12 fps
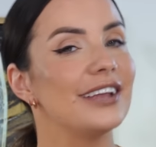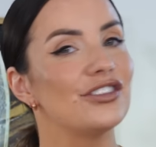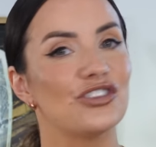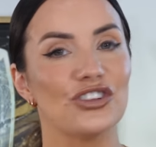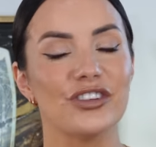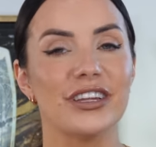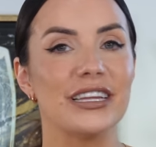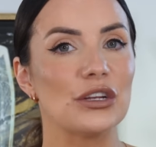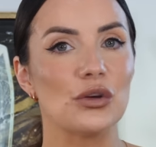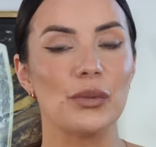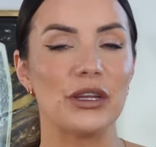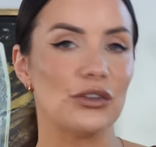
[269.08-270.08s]
it's just a
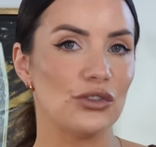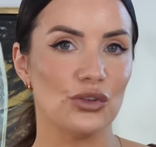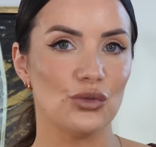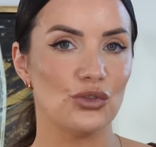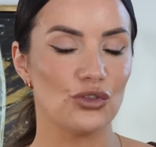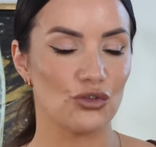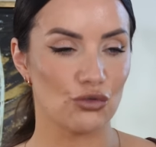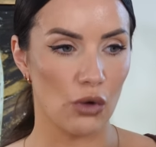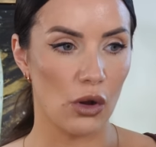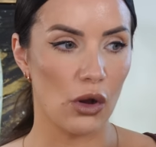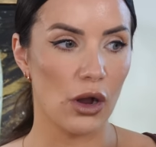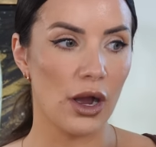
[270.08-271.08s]
little bit too
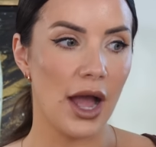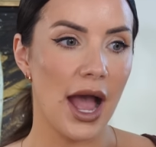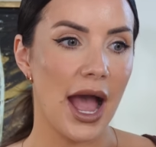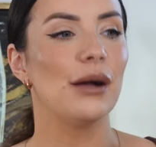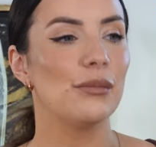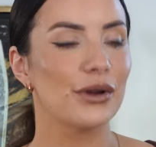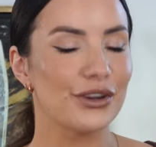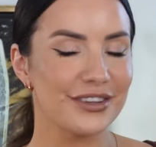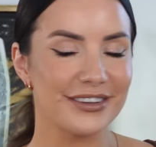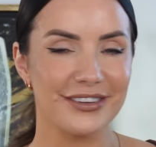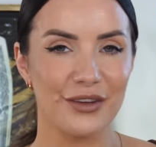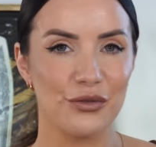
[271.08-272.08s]
strong. And because
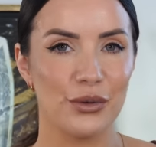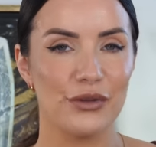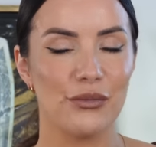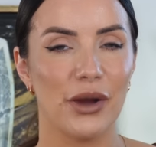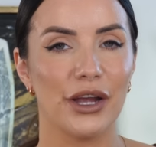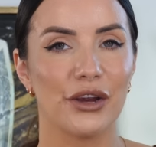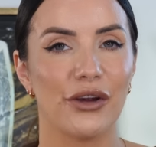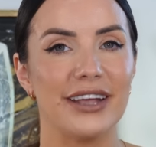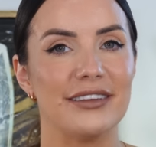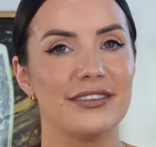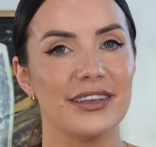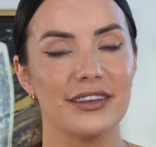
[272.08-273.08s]
I suffer with
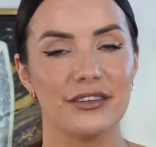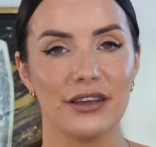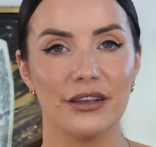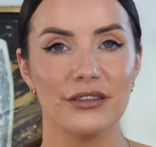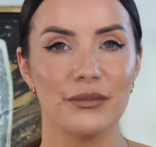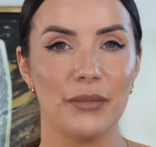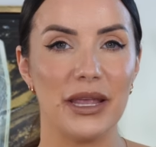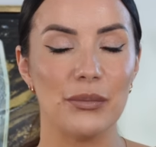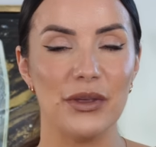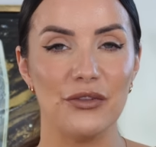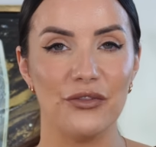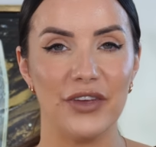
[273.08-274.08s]
migraines, it does make
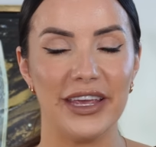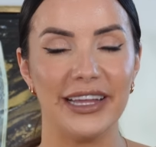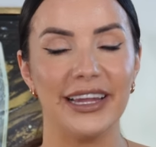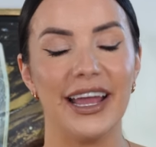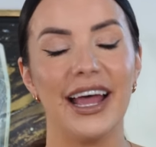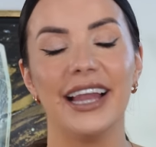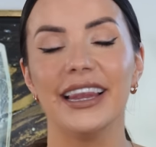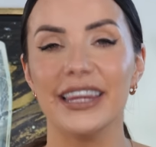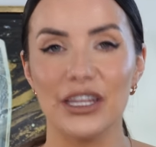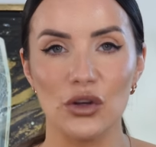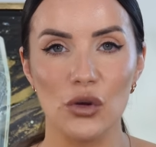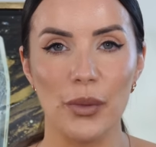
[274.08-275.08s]
me feel a
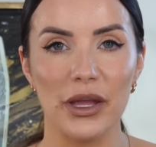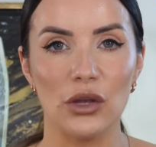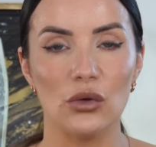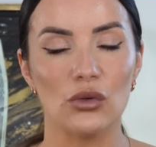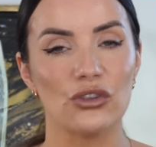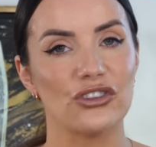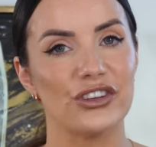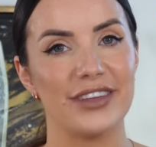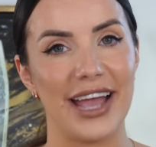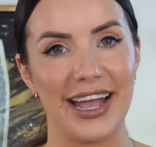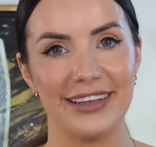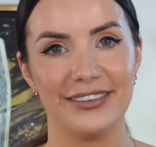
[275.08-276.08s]
little bit
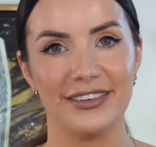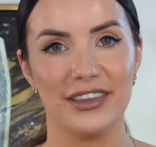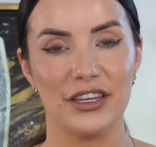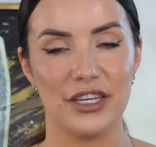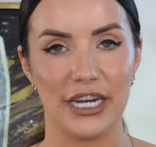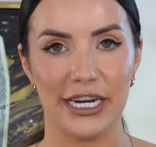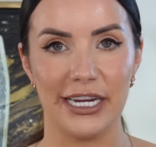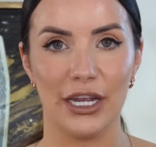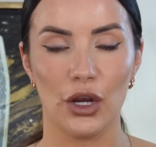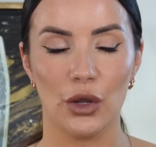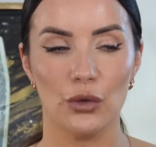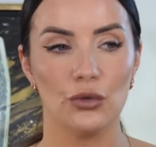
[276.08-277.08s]
nauseous as the
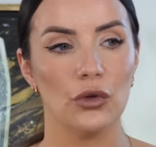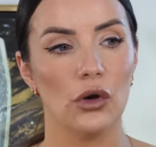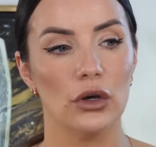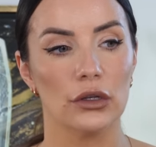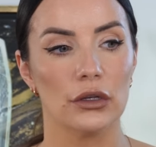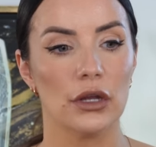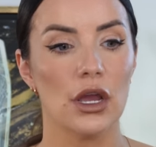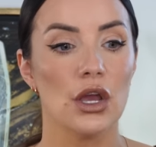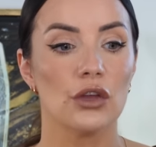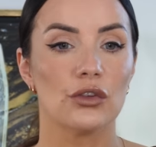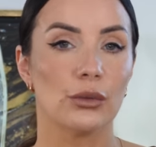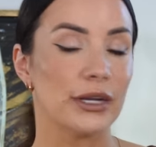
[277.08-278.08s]
day goes on.
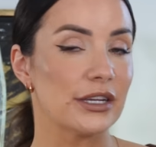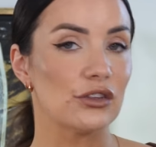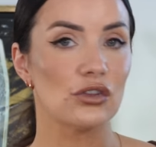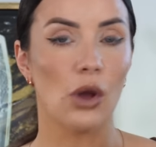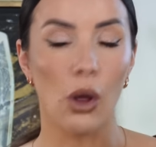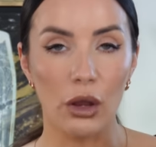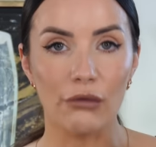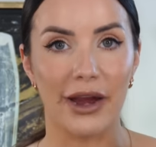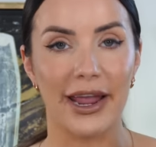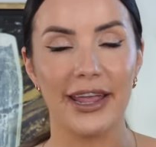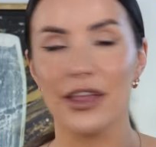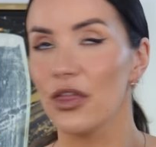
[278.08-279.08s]
So I can
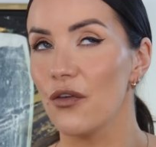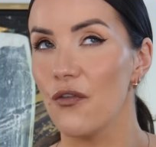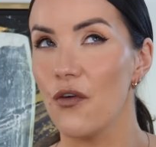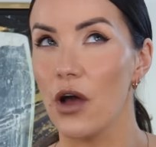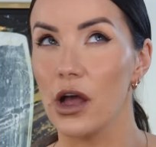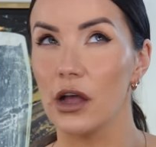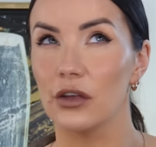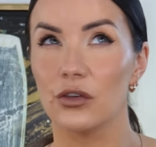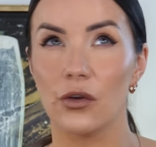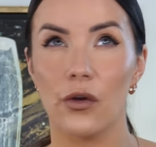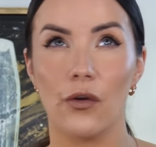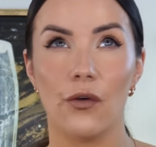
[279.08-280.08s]
tolerate the first